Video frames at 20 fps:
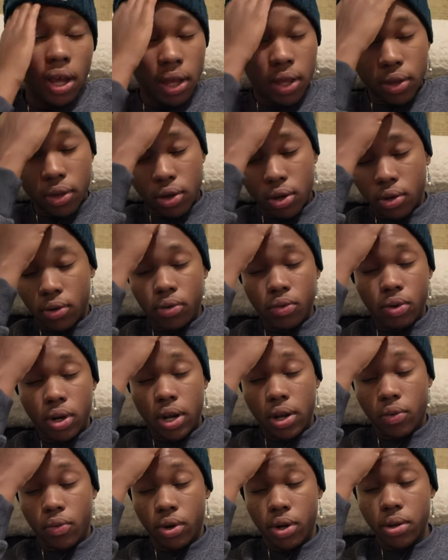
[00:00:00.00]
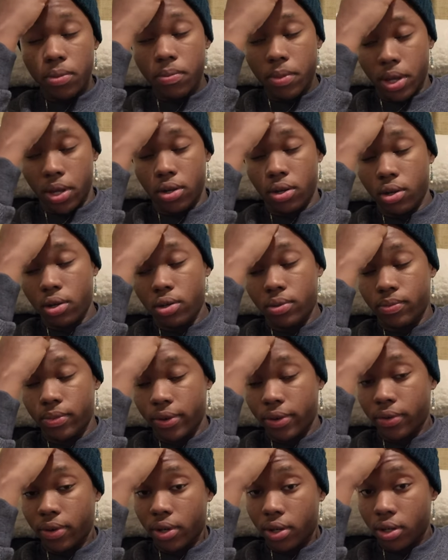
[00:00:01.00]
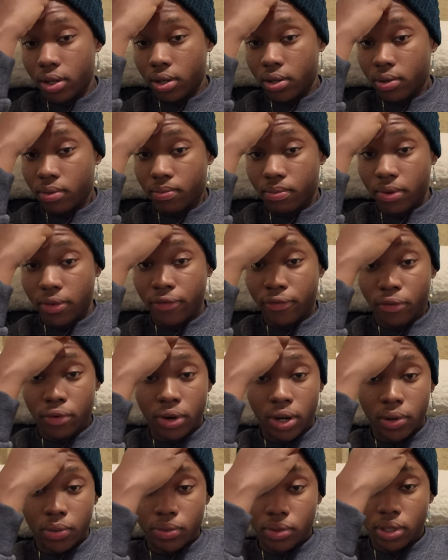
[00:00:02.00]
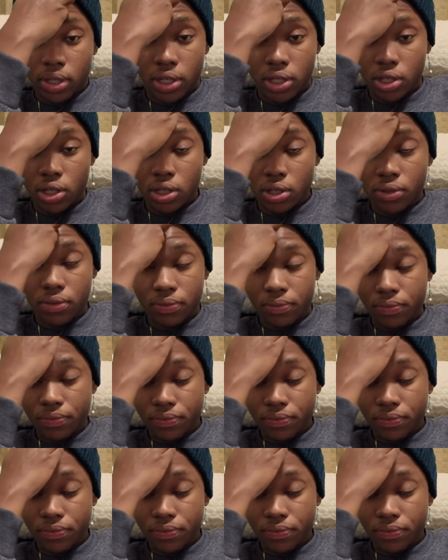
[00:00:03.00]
You know, when I want to make, oh my God, my forehead was itching.